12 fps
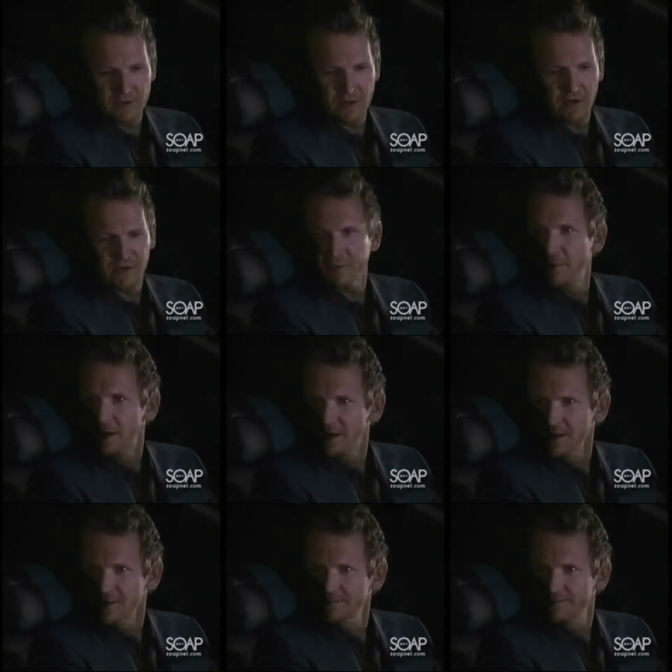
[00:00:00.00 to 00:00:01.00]
there's a drug
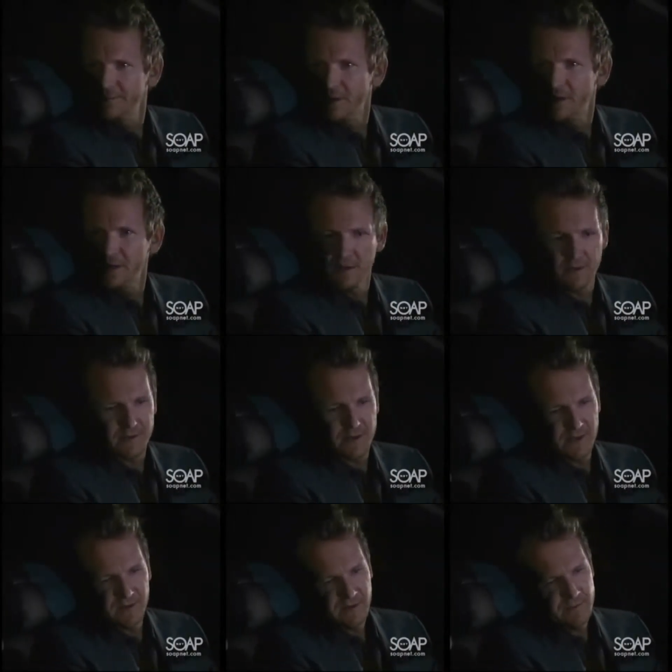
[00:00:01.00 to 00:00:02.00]
smuggler, among
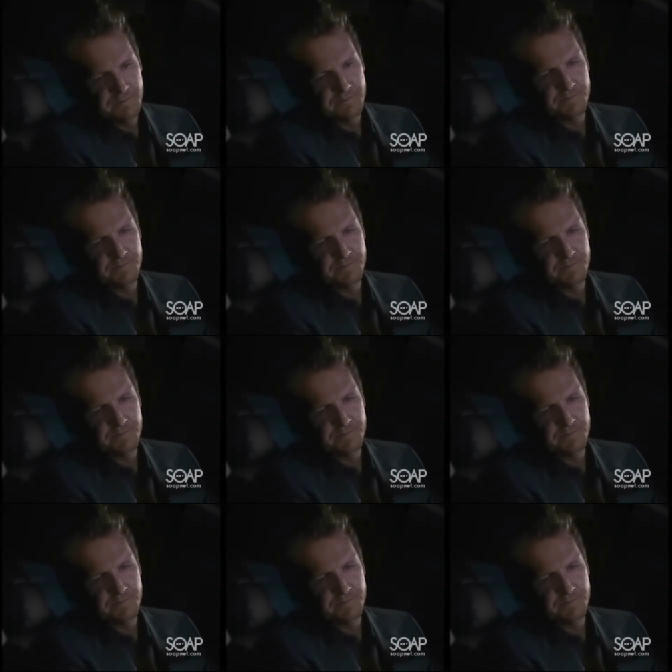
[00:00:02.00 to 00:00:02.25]
other things.